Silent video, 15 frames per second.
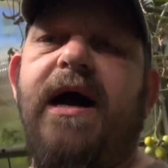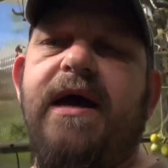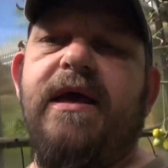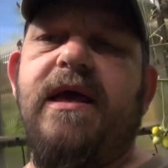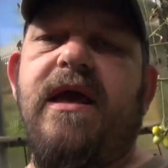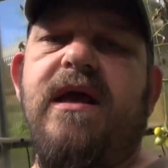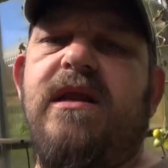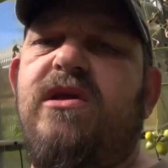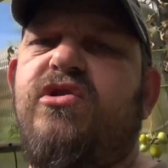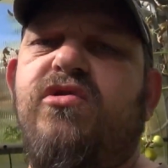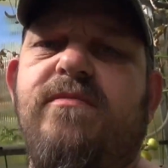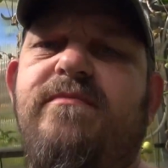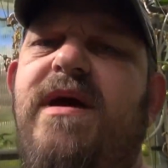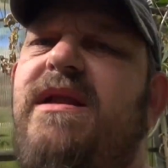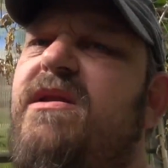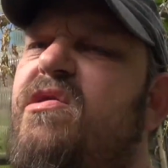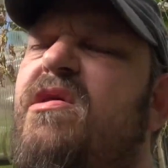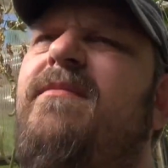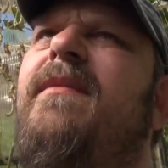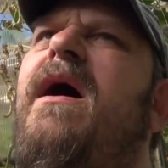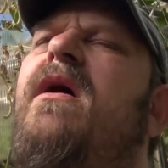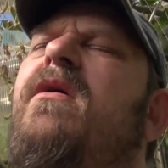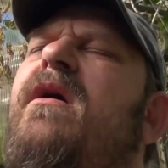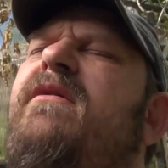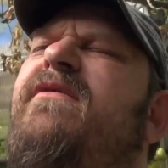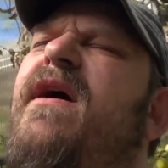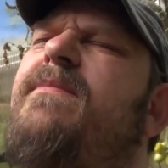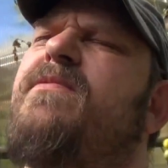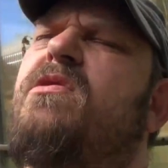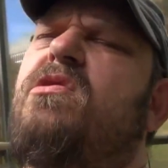I add a tremendous amount of
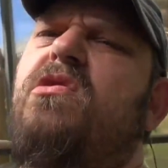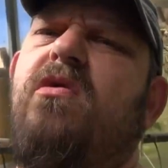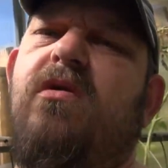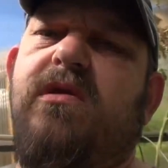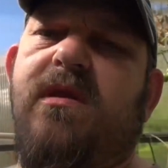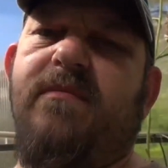Epsom salt